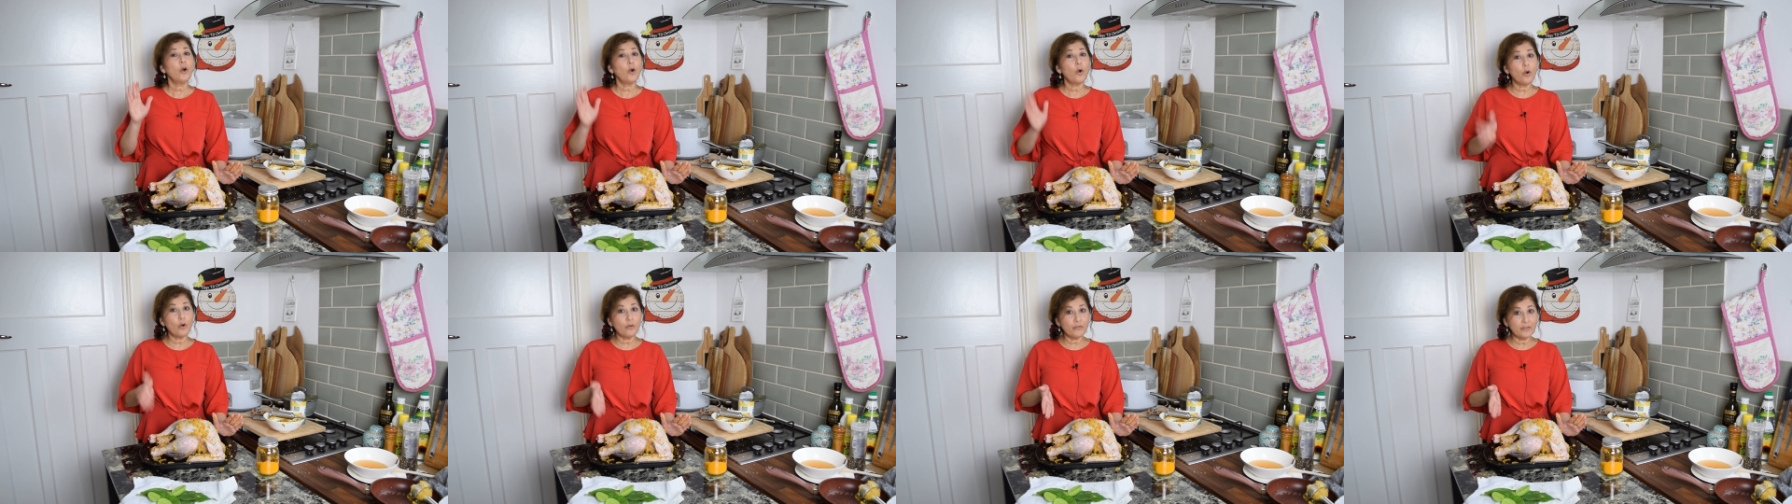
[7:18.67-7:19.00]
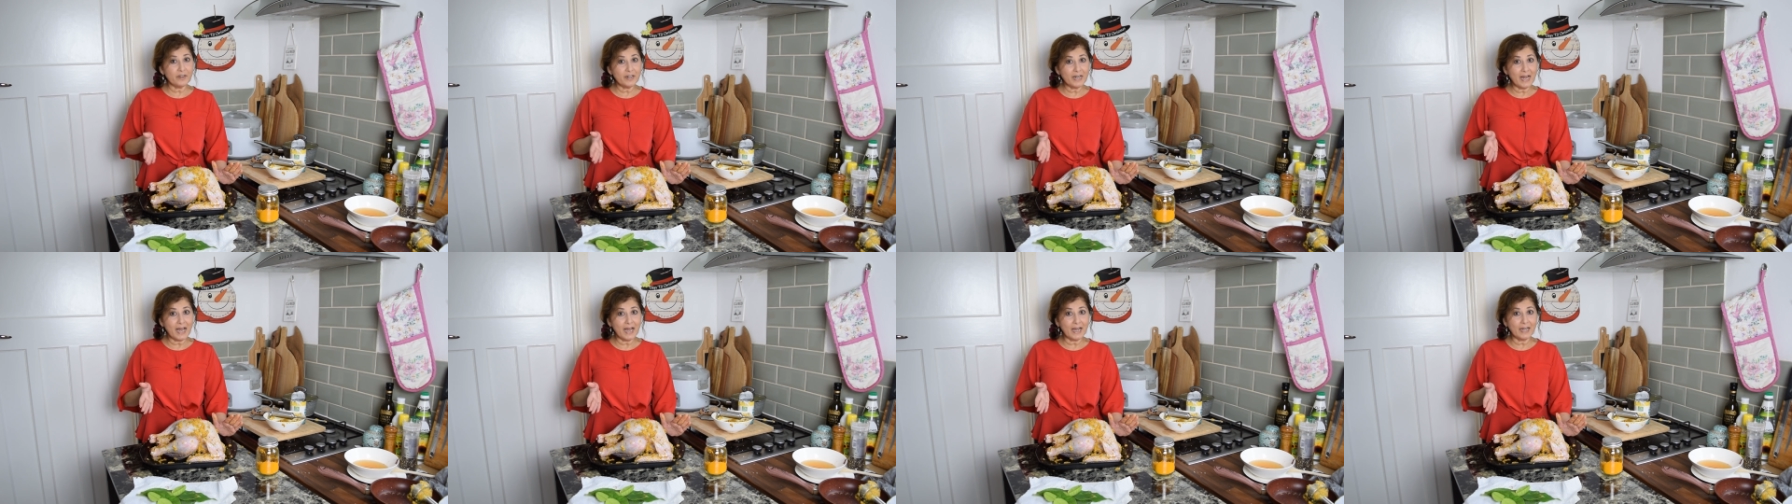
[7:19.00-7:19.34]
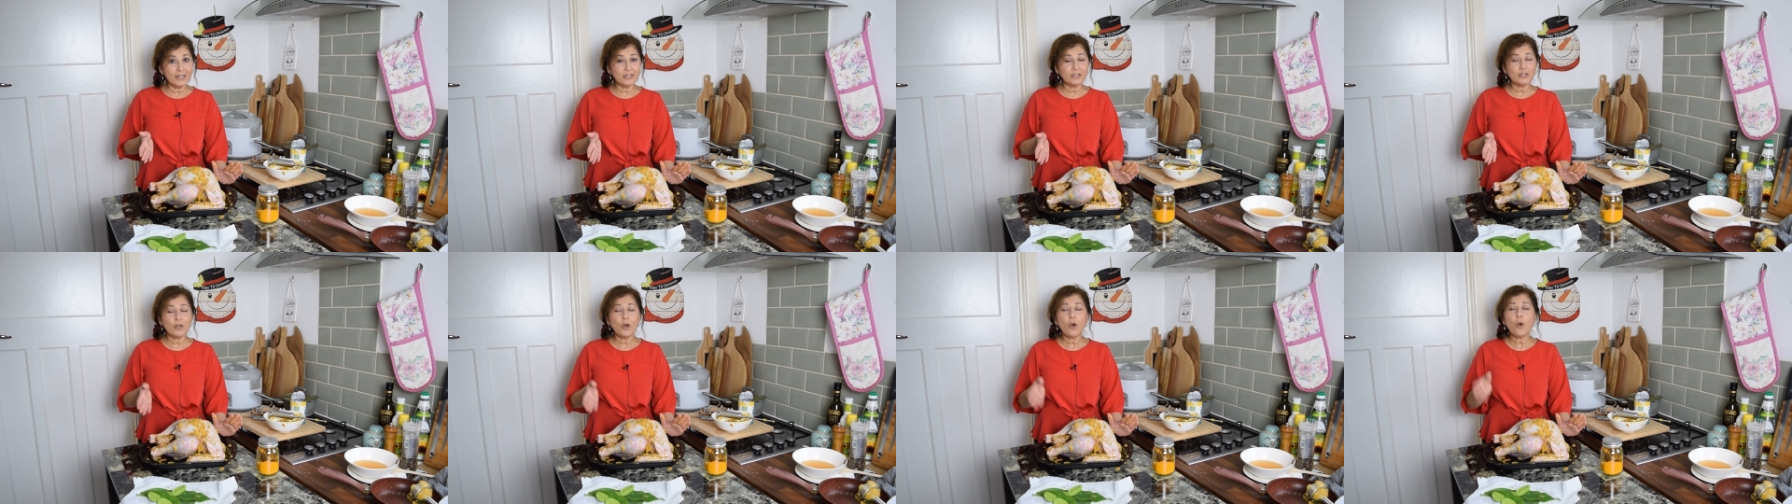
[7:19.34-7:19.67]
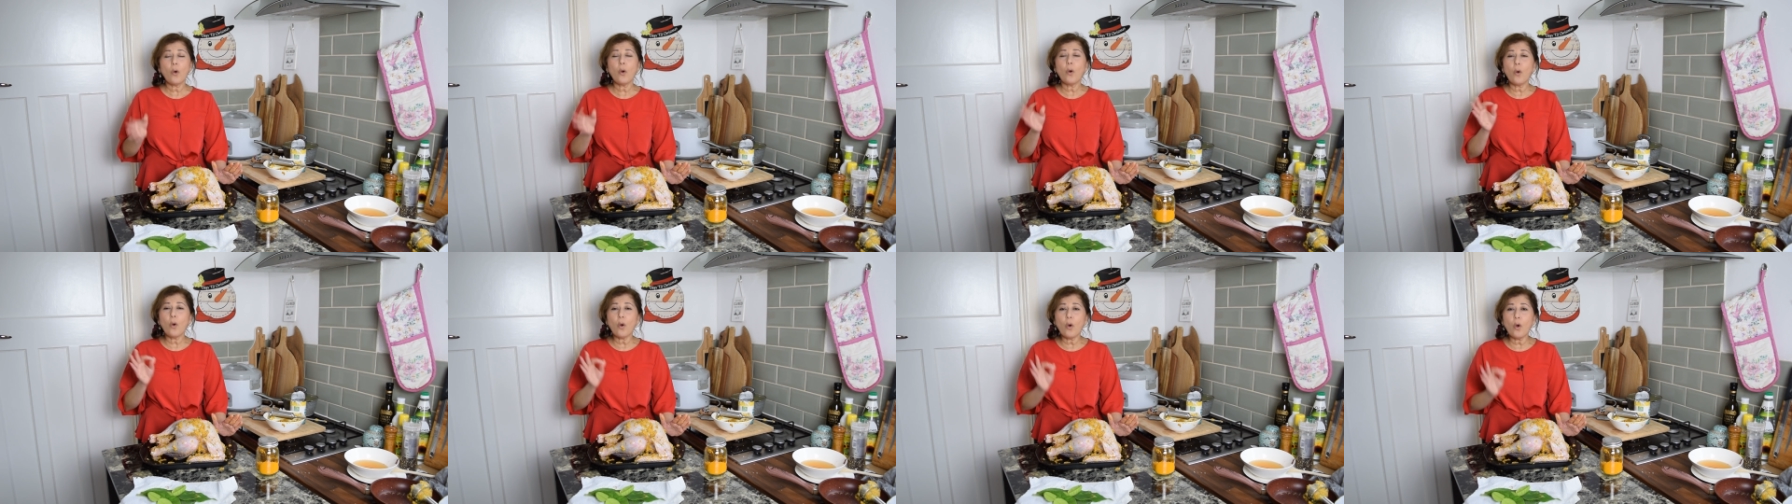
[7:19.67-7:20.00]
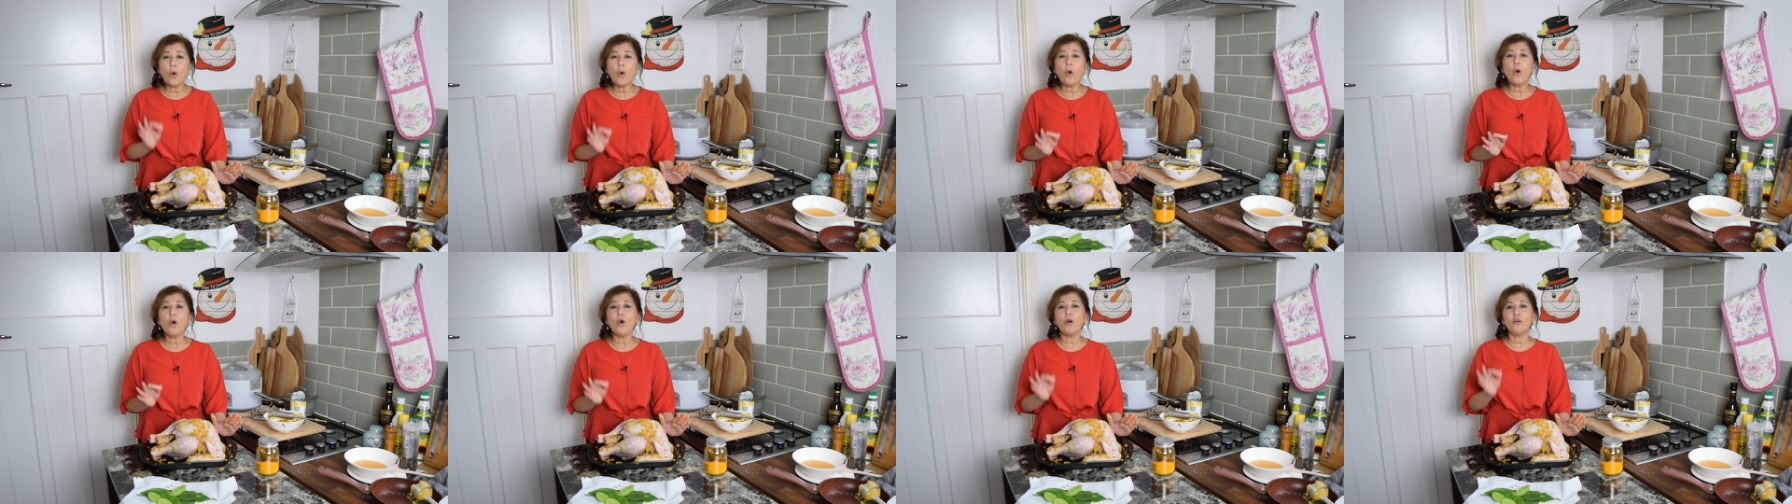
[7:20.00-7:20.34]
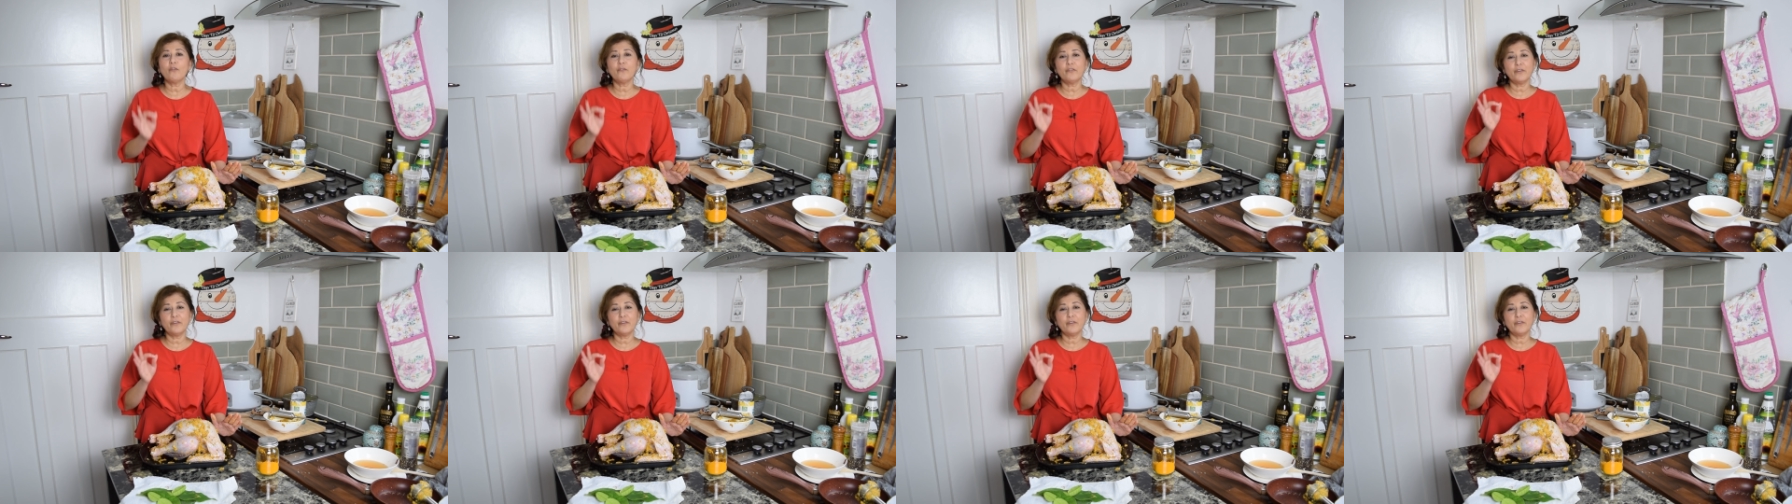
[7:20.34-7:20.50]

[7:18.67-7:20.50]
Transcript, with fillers: overnight or